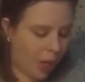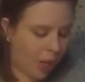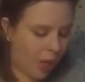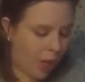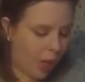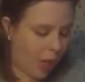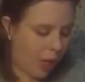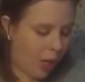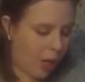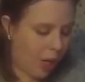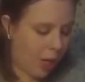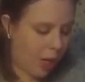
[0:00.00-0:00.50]

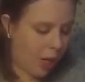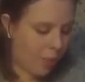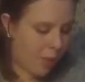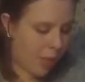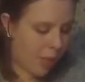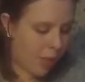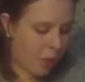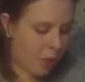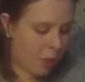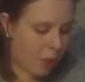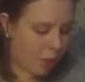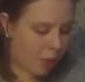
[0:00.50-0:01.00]
and I'm
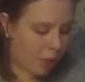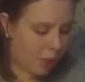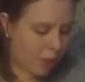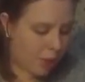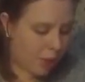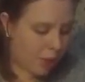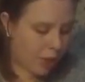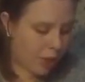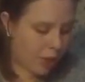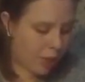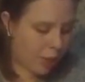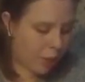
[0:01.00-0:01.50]
going to choose
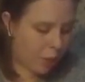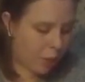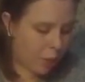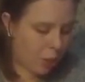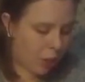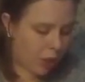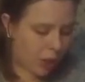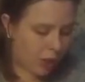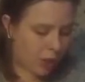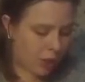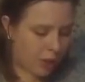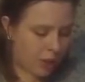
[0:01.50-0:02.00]
2 different
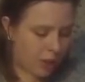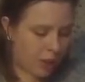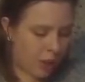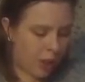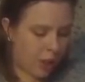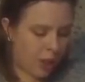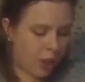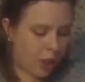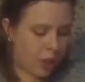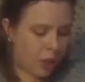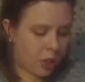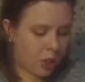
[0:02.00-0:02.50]
words.
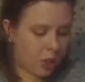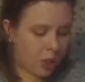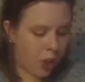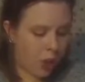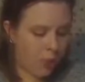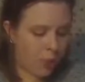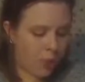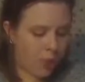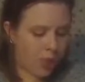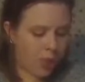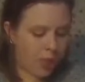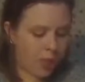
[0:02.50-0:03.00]
So I'm
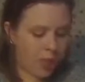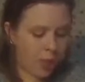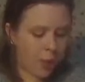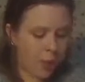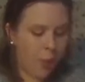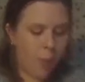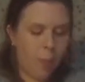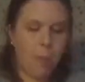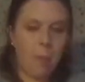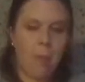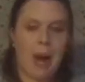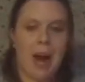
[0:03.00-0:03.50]
going to do
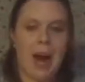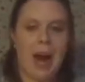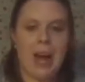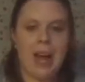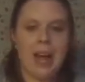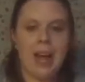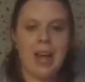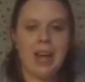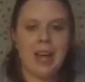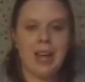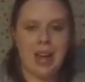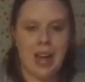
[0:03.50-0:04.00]

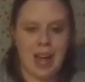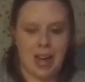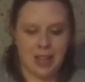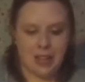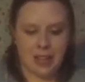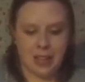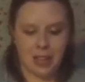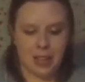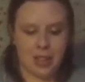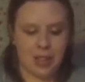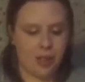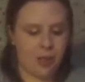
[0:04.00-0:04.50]
my and
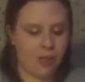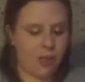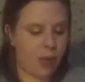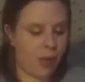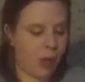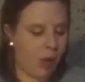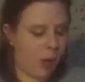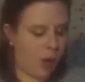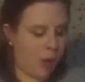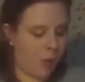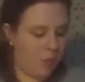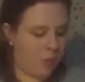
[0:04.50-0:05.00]
net
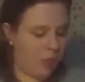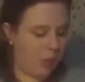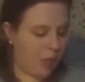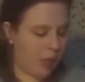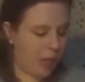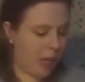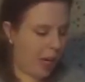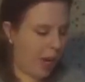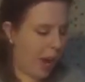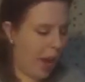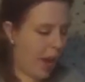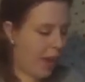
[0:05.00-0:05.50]
from
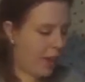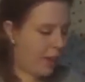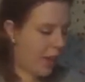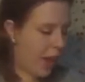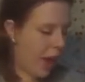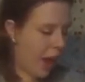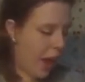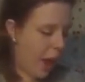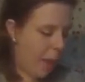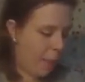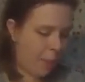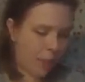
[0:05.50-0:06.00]
the Cat in the
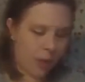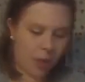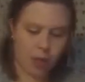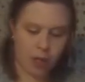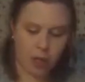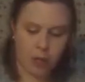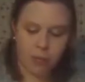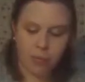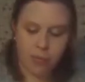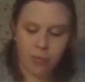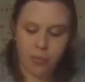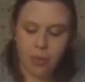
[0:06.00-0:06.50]
Hat book.
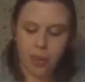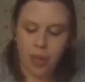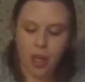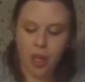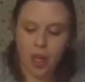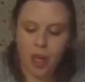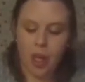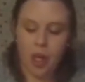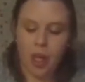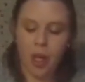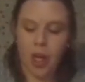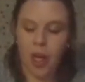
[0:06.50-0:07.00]

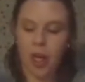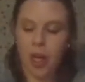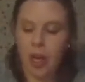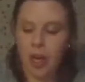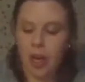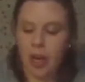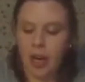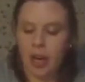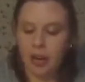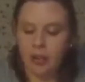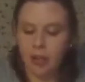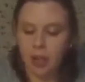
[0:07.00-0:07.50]
And
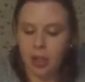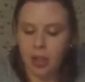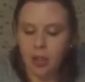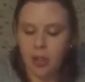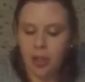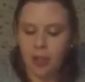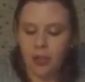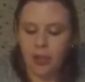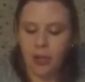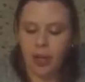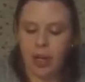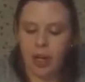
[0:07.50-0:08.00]
I have 2
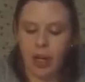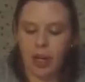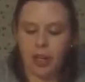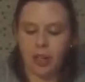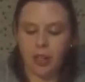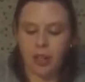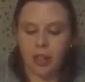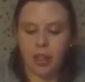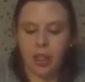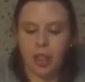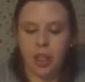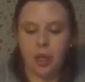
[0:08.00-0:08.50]
different
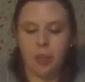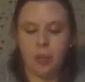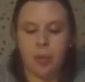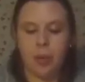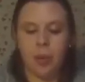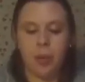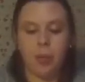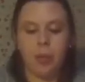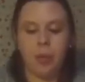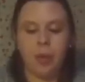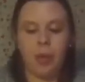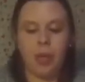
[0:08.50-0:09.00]
colors here,
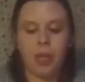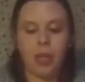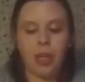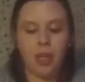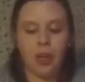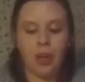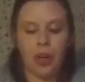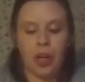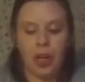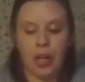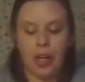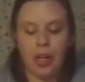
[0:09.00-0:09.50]
purple and
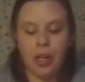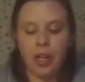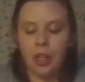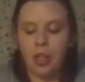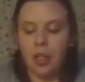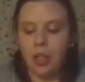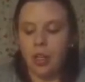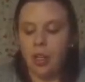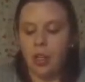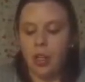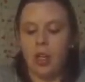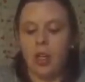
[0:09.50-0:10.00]
green.
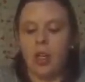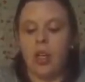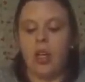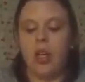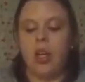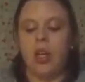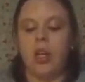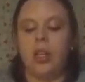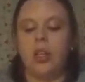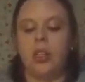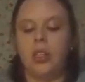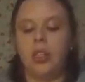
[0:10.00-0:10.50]

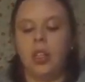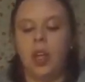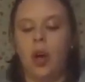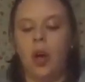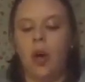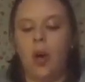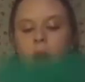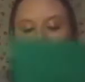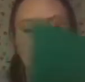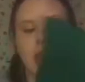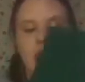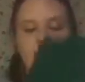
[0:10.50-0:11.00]
So
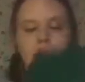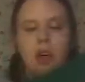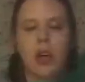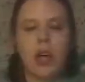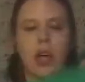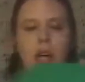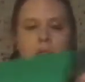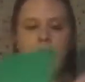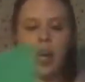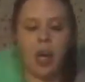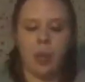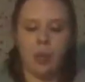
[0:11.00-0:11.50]
on the
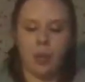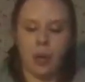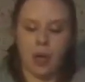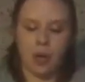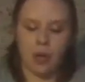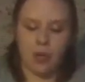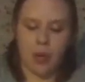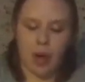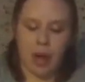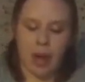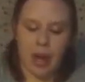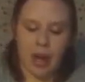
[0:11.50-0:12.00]
green, I'm going to
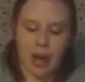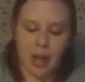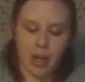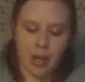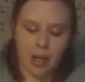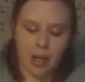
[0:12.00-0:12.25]
write